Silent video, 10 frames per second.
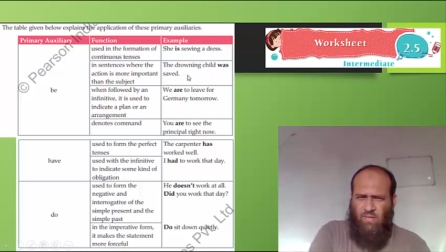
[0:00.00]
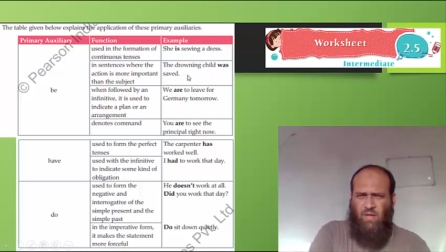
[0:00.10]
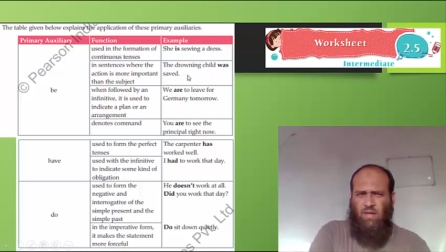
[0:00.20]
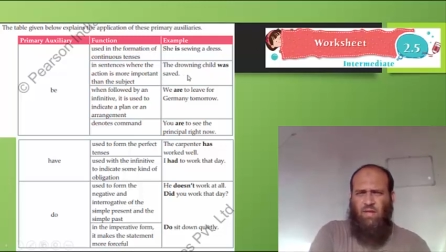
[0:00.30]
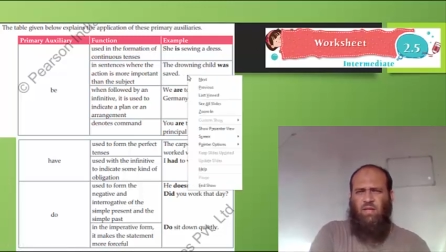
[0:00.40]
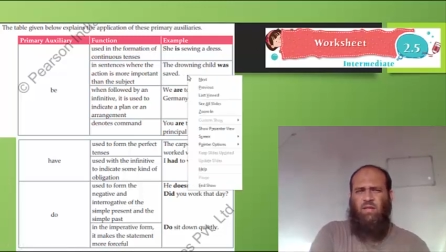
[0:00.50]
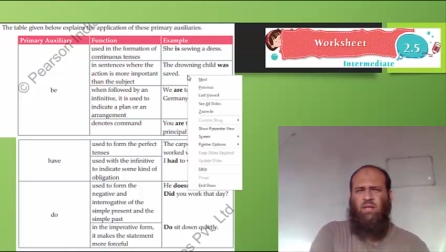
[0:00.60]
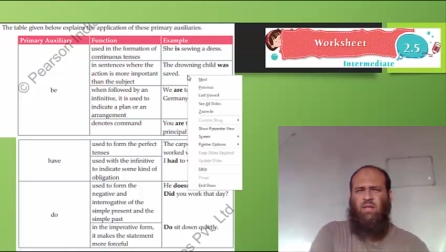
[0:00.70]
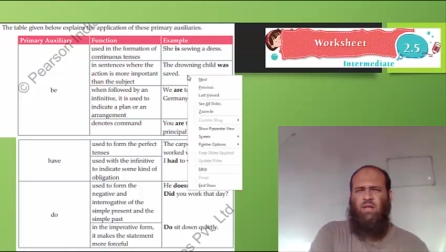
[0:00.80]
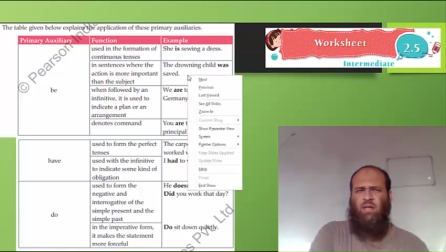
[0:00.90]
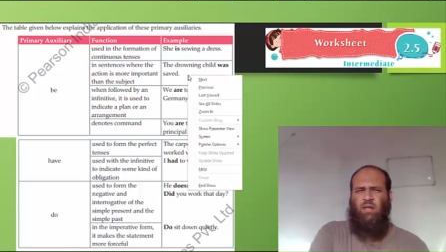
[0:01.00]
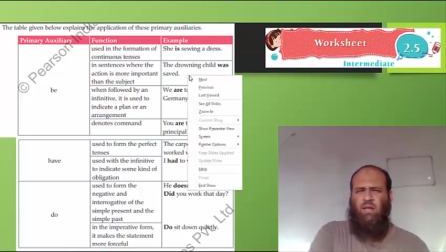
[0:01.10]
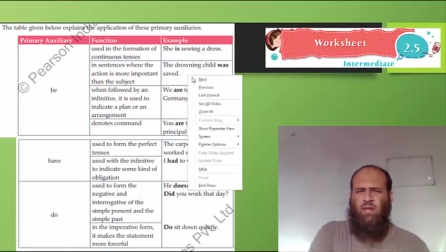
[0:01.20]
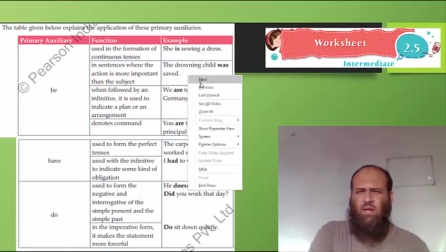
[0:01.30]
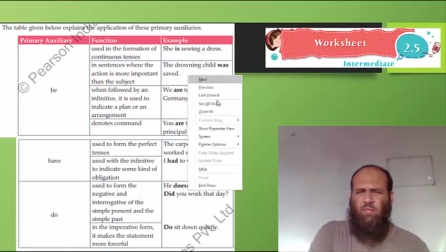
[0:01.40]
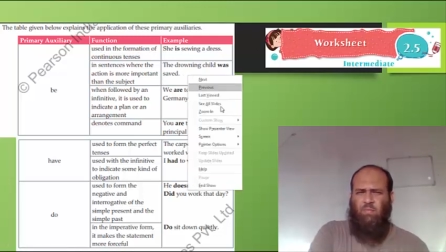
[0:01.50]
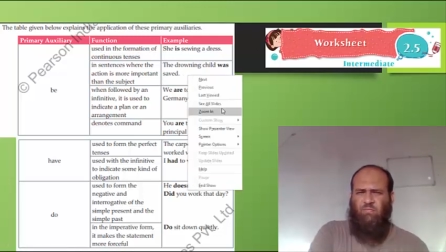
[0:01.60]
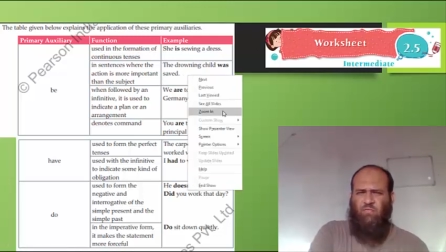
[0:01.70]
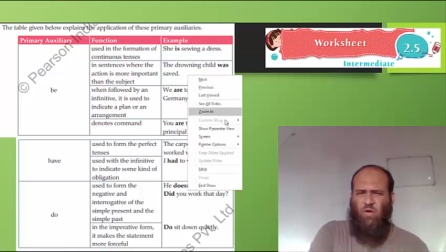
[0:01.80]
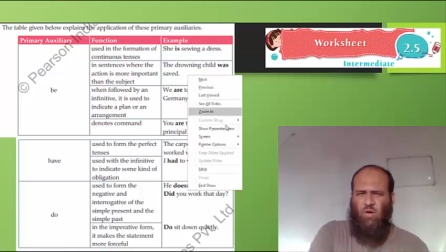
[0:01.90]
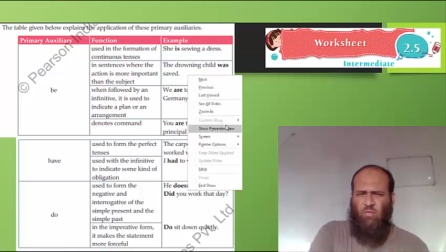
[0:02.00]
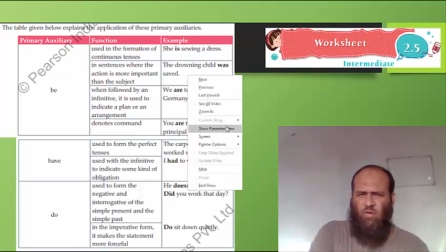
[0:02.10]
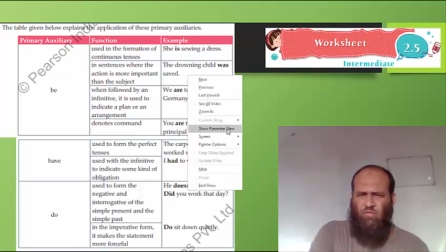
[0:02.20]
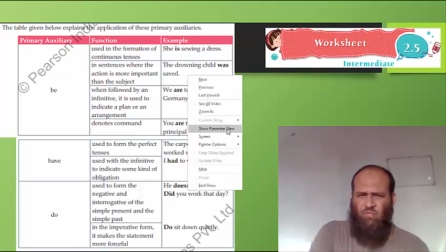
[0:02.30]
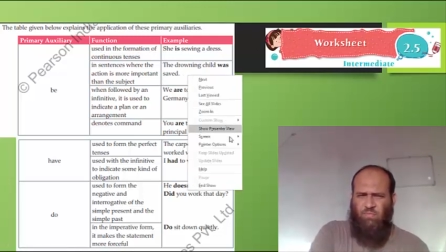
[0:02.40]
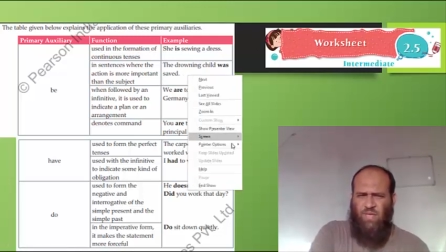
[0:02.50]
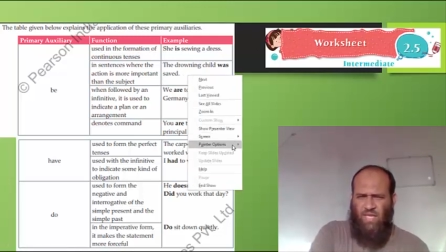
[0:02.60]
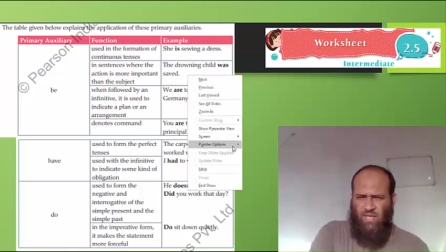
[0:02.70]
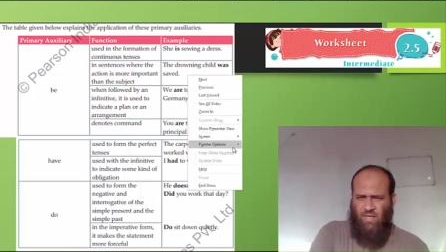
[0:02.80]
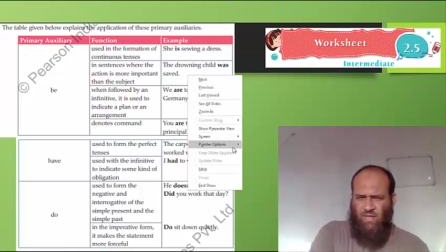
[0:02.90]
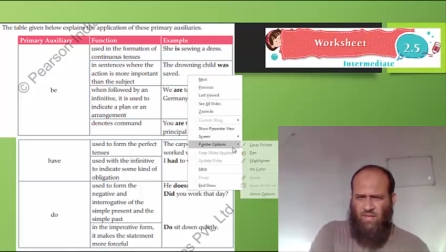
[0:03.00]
the form of be.